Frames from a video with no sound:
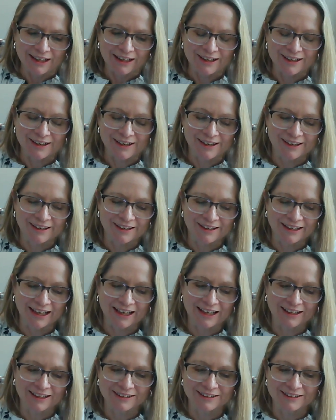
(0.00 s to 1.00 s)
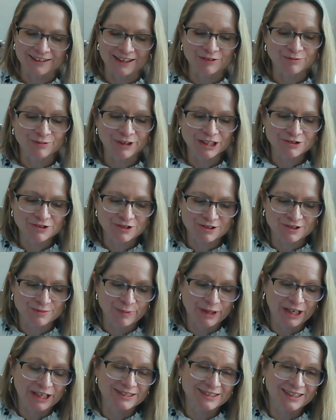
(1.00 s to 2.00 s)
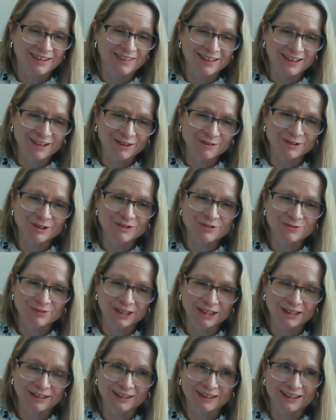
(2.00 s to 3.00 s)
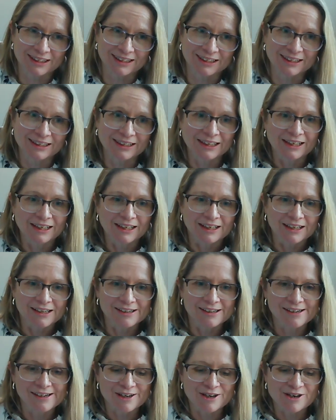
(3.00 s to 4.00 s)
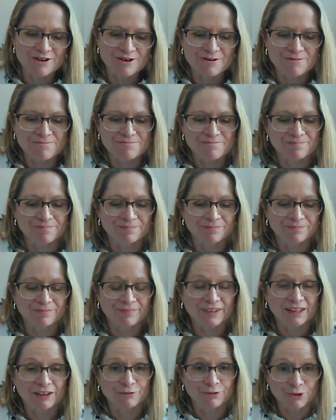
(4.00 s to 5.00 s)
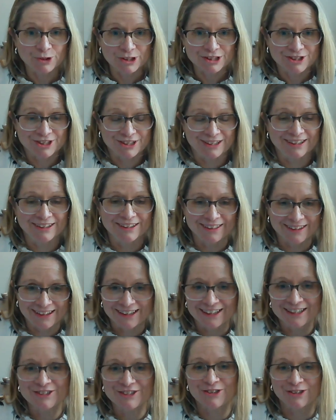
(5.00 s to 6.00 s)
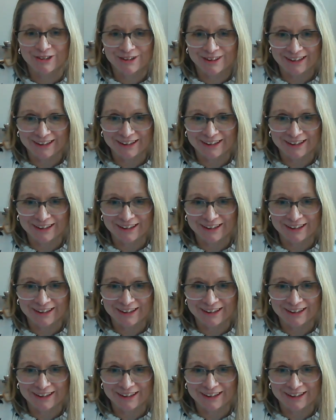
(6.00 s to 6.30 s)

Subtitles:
And in retrospect, I think it was really um, fortunate that I took the